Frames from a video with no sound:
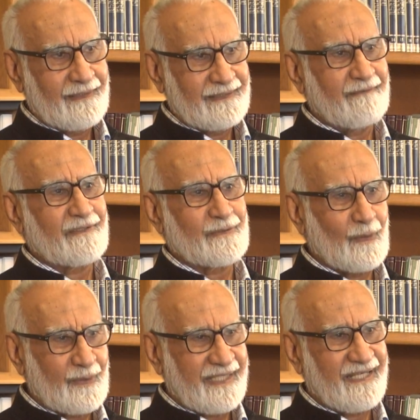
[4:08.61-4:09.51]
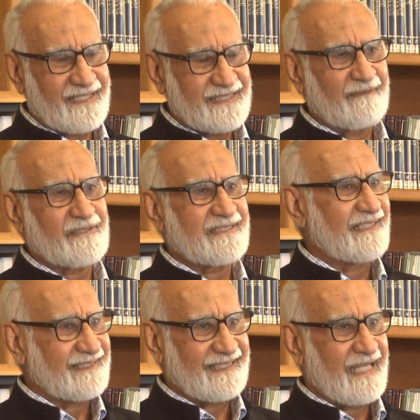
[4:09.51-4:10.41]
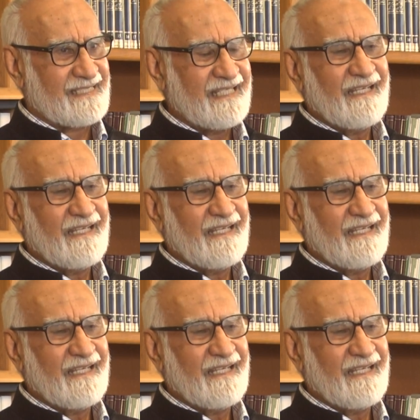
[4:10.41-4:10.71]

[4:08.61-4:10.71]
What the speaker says: There was no chaos. There was nothing else